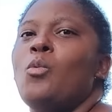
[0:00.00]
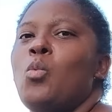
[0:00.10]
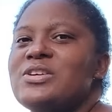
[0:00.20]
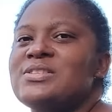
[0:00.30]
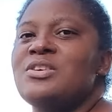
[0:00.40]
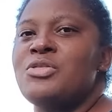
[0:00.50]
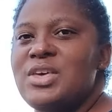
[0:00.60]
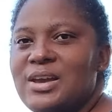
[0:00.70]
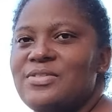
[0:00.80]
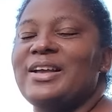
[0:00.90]
was the
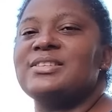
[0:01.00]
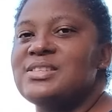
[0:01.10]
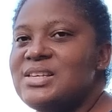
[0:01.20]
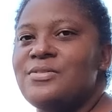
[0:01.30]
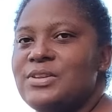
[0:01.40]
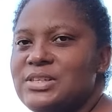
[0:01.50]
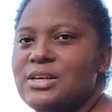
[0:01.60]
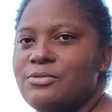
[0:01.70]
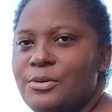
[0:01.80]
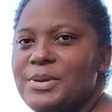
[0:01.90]
thing that sealed the
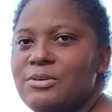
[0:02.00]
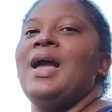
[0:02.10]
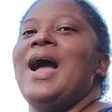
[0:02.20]
deal for me.